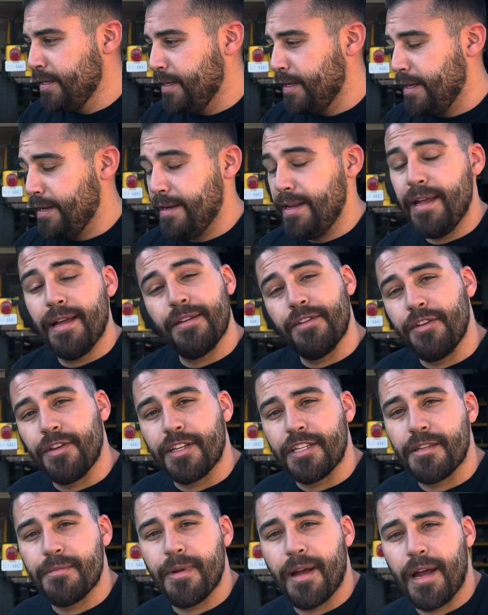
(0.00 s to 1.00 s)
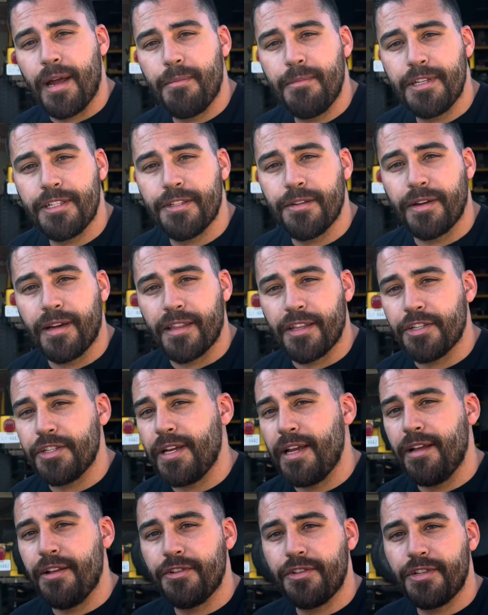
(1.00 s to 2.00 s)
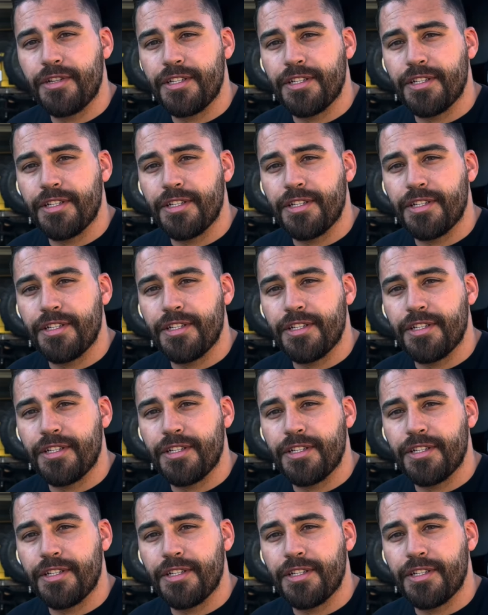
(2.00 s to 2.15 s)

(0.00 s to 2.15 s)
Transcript: And yeah, you can see behind me, still got the Challenger,